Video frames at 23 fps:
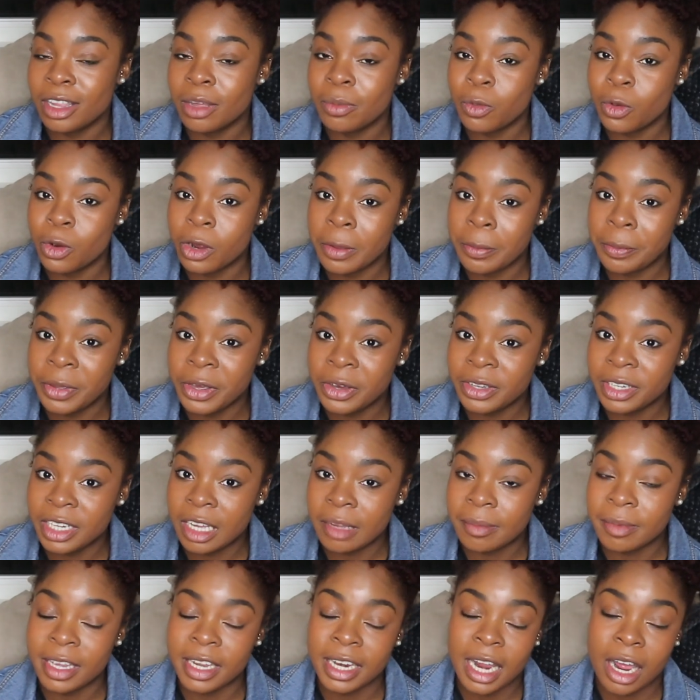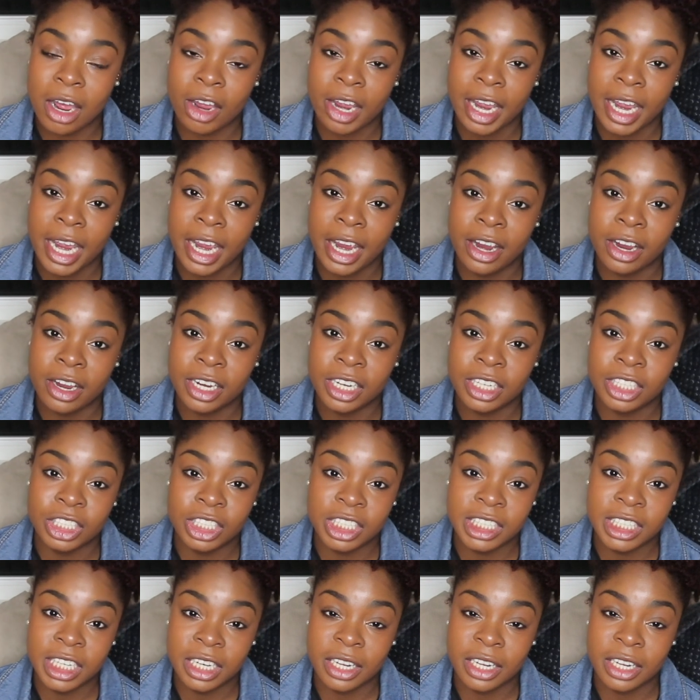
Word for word: the more buildup in our hair is just